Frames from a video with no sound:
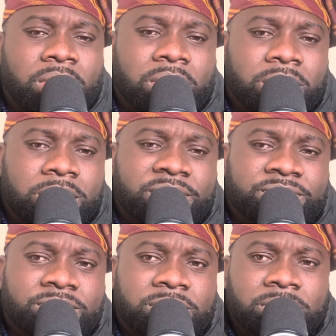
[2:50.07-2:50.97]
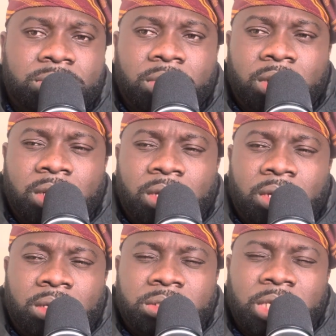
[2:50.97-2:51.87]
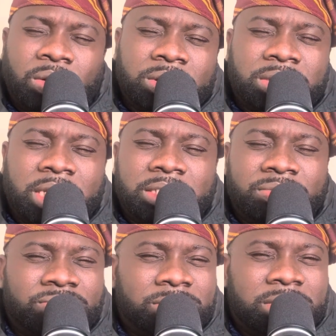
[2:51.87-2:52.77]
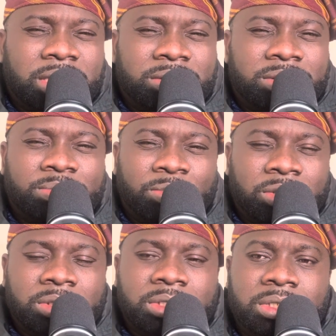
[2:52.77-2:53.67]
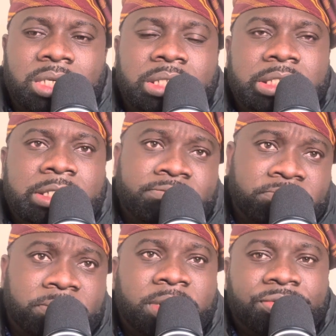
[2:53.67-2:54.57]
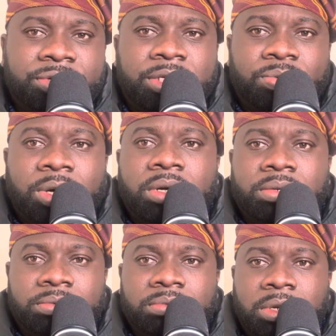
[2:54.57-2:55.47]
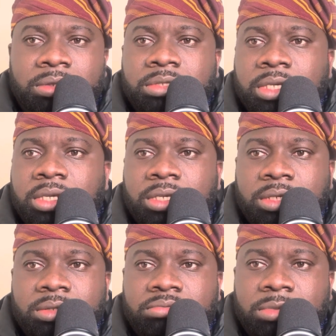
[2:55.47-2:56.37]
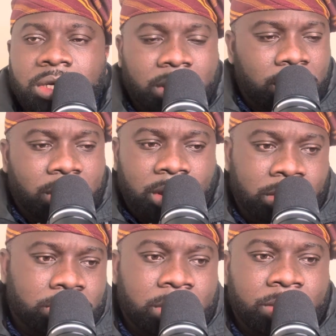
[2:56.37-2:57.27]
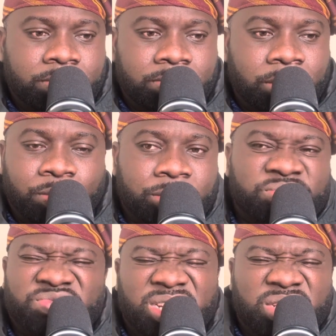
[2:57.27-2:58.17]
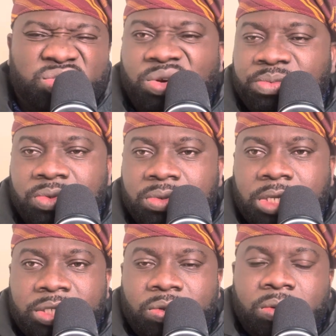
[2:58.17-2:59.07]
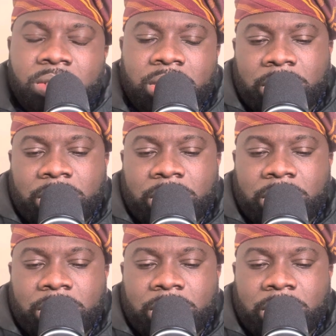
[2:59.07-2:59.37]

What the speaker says: his second start in recent months and played really well. I think he wasn't really troubled at all.